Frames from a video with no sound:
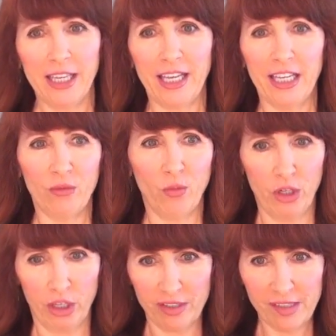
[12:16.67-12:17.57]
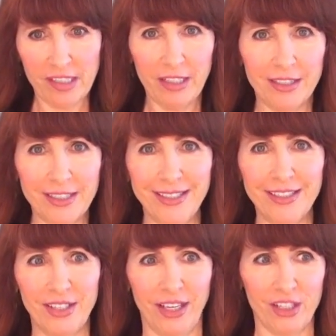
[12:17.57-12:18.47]
and we're not seeing the
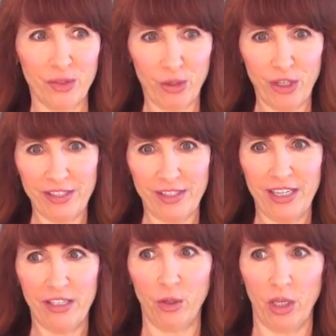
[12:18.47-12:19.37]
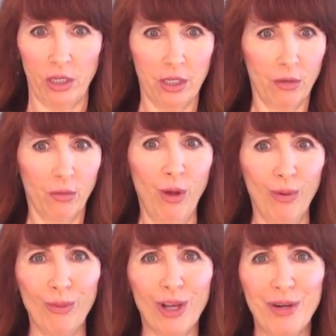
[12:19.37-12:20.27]
details. We're not seeing, okay,
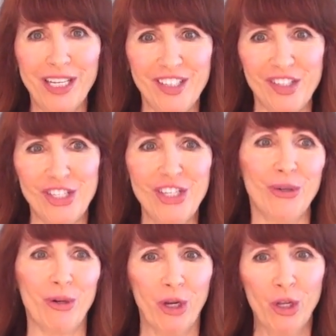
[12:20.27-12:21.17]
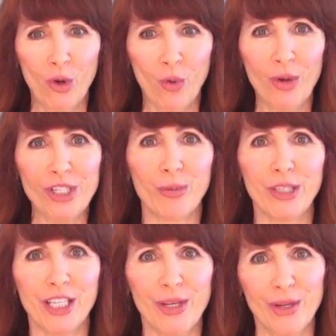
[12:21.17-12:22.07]
what do I need to do, or what's
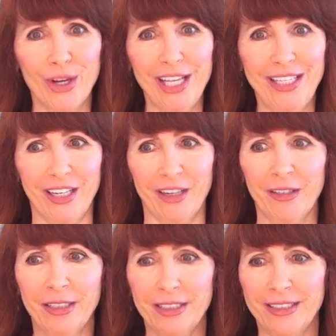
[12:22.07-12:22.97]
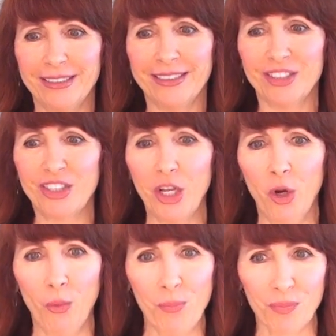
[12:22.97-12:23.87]
really going on here?
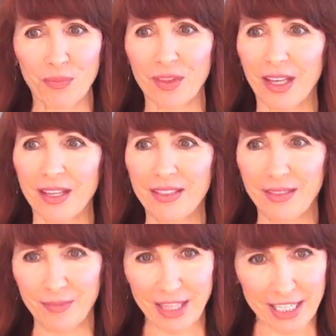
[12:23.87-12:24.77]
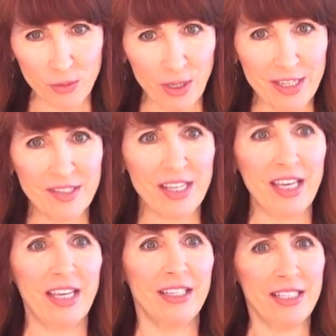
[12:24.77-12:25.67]
So that's why I
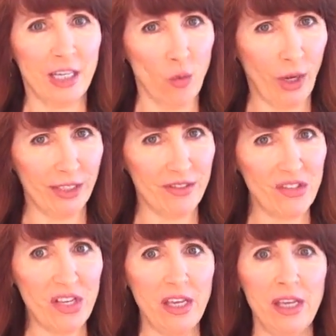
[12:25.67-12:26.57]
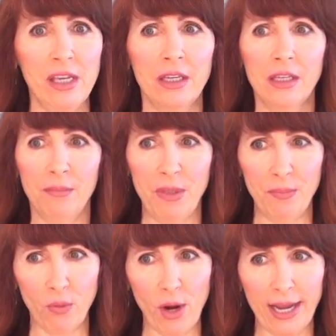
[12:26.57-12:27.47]
say take a wait and see, be
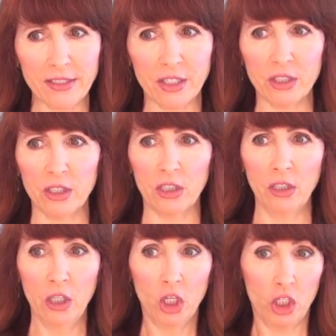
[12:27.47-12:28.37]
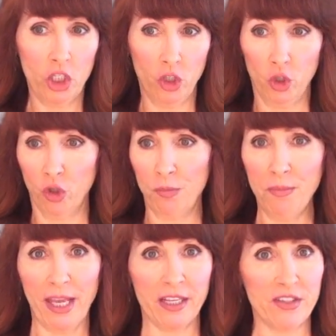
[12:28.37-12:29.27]
practical. You could
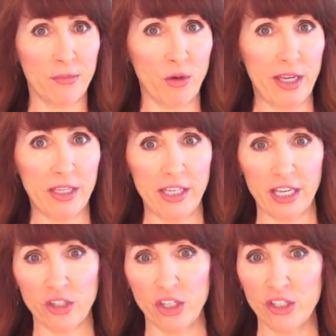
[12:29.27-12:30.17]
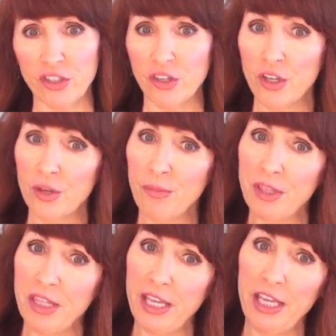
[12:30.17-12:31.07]
be making some great connections,
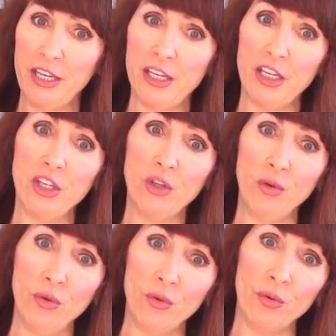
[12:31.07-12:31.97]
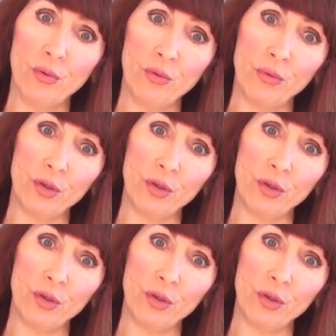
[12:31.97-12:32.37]
but then you